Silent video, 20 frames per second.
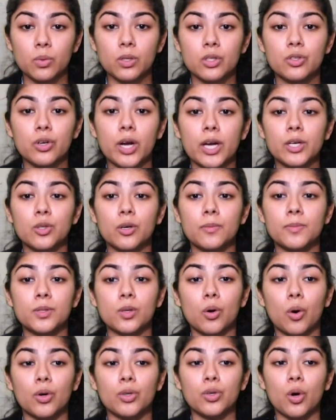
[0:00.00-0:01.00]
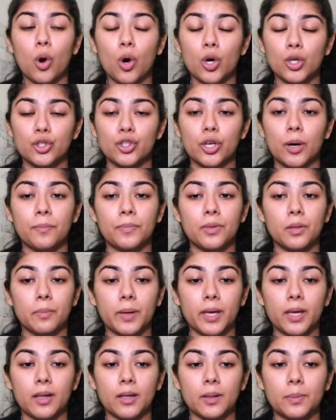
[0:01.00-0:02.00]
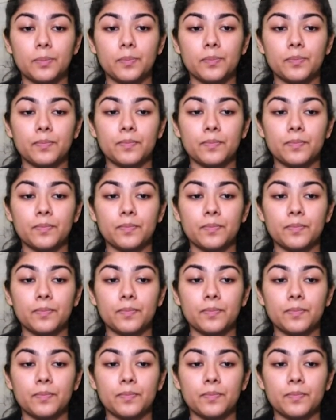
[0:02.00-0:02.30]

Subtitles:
will try to abscond or jump the bail.